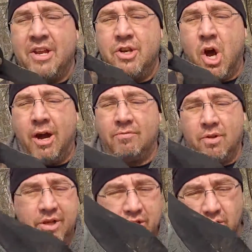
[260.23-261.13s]
not
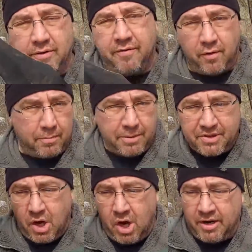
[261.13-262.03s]
really good for
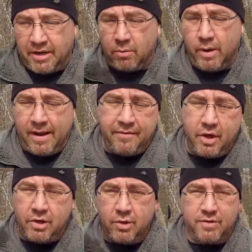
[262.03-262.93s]
batoning. Whatever
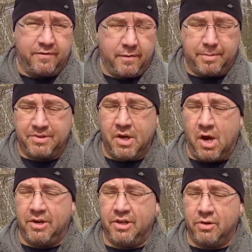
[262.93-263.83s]
you're using for
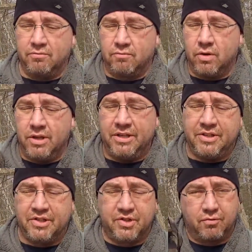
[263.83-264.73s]
batoning, you're really
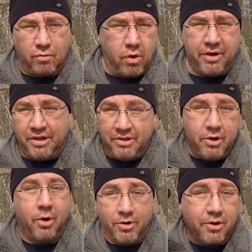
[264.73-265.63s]
destroying
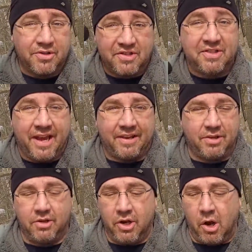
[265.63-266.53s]
your stick,
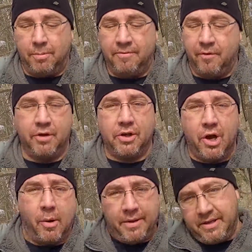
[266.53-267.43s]
you know. Before you
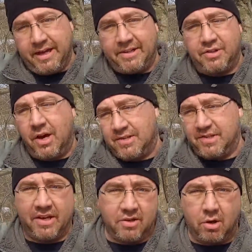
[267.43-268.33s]
know it, you got to toss
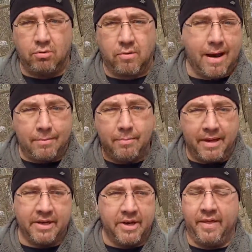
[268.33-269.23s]
it and go grab or
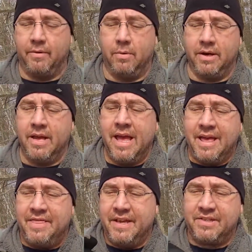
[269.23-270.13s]
make another one.
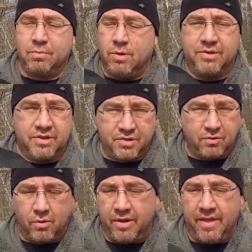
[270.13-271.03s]
This will
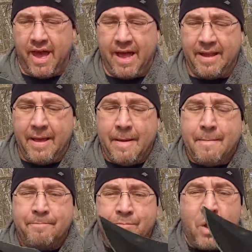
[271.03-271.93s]
destroy that.
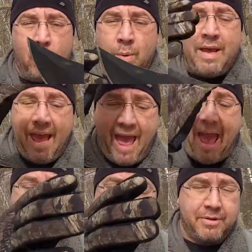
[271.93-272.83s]
We
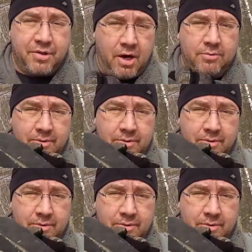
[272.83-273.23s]
have batoned